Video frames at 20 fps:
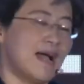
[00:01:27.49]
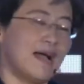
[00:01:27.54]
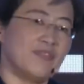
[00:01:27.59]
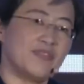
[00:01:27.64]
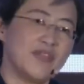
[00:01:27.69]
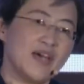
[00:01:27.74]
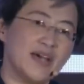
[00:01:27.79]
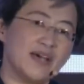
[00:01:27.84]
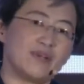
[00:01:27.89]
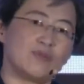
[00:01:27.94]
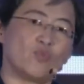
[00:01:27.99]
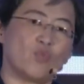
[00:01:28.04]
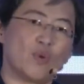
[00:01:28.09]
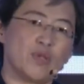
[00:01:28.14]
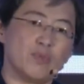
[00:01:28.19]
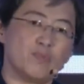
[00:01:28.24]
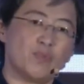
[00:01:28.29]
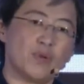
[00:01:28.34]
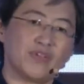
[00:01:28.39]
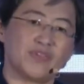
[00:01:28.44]
And then
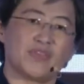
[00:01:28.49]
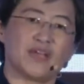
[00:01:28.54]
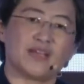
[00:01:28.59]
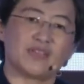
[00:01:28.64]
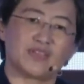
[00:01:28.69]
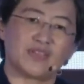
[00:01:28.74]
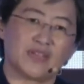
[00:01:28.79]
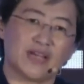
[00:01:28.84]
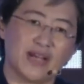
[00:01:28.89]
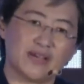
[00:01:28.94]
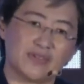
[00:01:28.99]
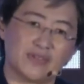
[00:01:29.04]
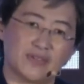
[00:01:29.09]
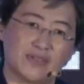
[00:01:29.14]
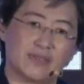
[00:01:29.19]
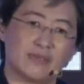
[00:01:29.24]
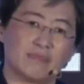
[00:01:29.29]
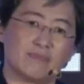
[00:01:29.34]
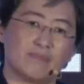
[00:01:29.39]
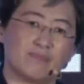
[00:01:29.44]
when you put that
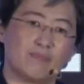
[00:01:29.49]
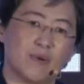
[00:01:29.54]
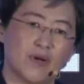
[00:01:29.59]
together,